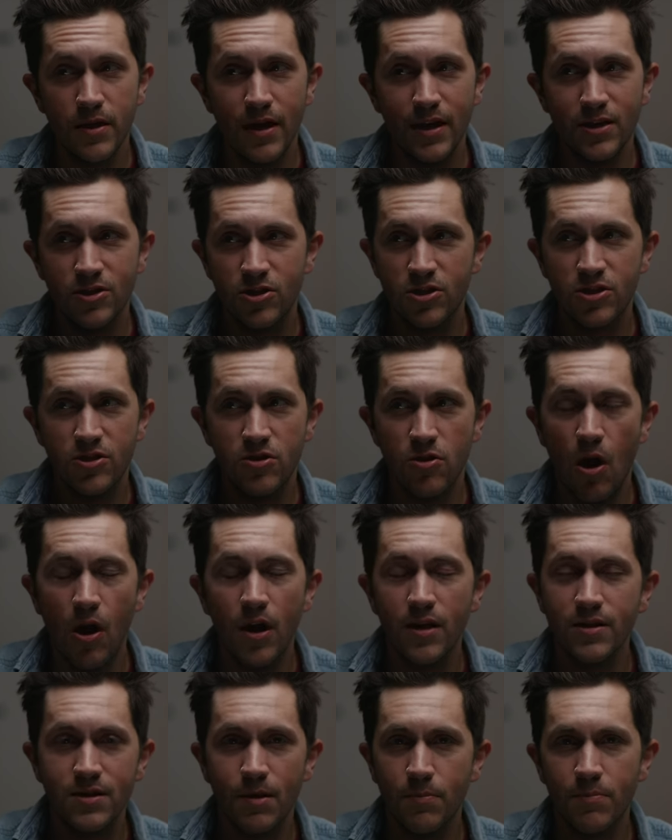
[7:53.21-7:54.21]
is just
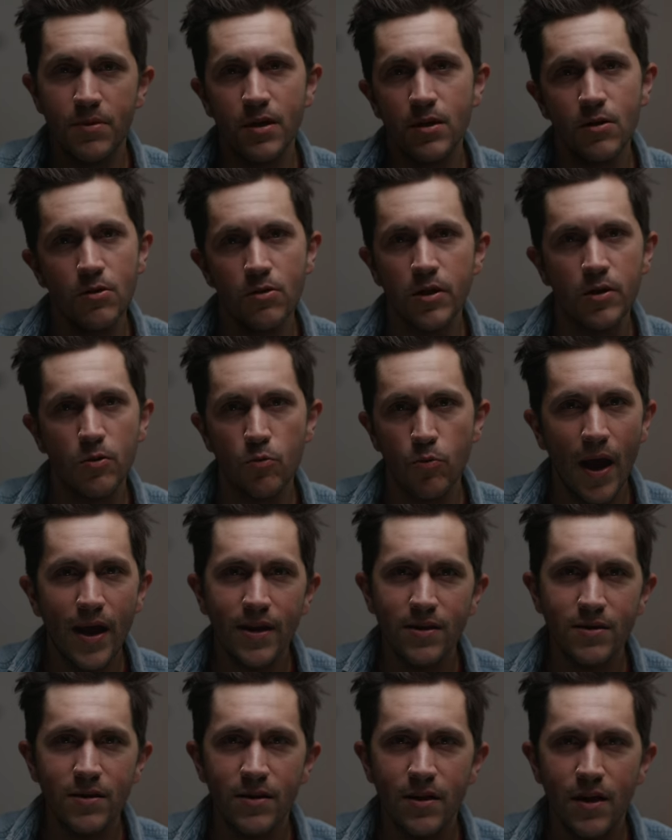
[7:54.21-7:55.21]
not something you can
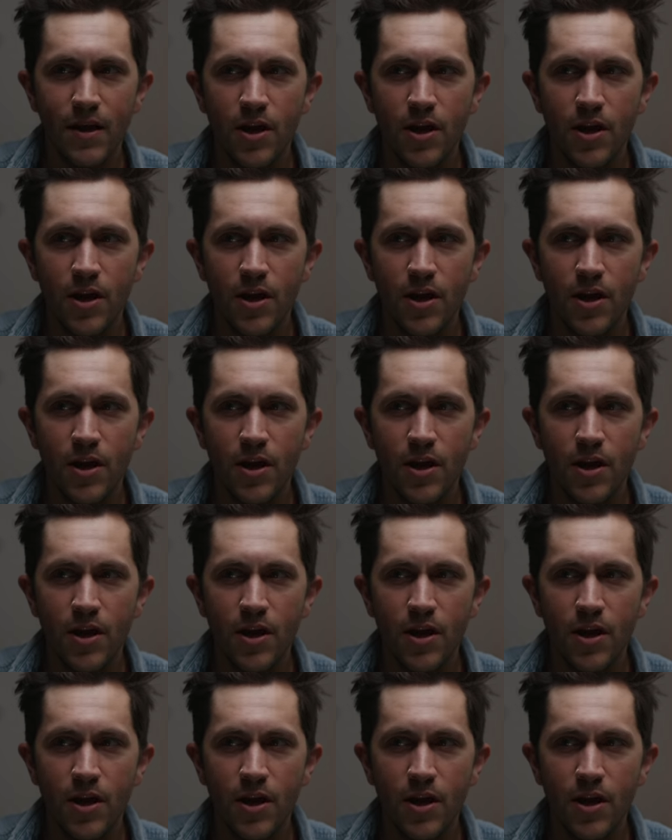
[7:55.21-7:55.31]
rent.